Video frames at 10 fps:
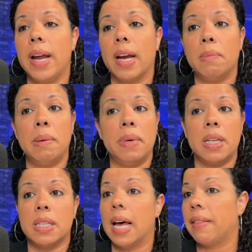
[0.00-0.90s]
and commitment
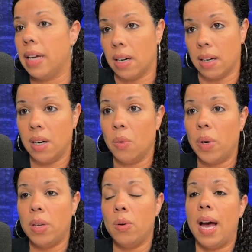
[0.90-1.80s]
is not there
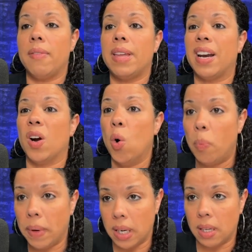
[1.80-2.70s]
when you have that
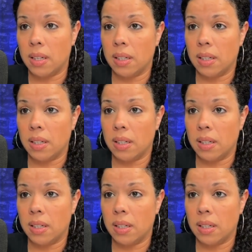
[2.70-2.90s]
open